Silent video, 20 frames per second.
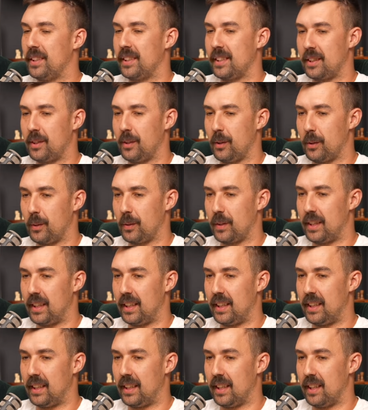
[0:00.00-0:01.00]
it called?
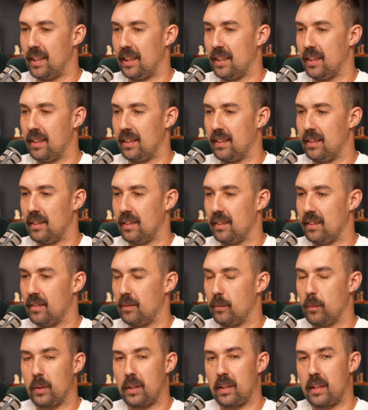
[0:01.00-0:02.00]
The uh,
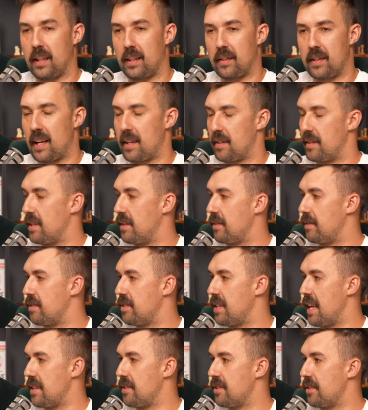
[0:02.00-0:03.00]
that, that
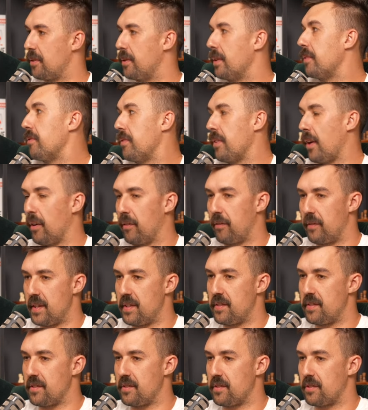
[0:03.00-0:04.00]
centre in, off
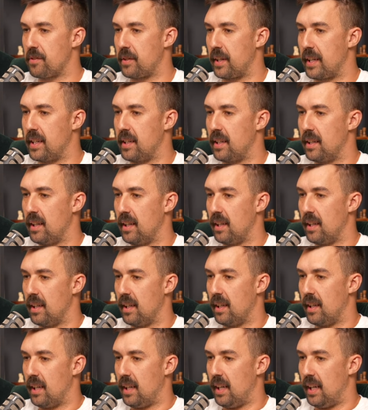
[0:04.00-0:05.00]
Vincent Street.
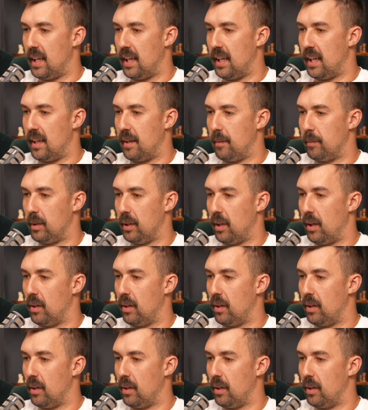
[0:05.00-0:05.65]
Um, Lo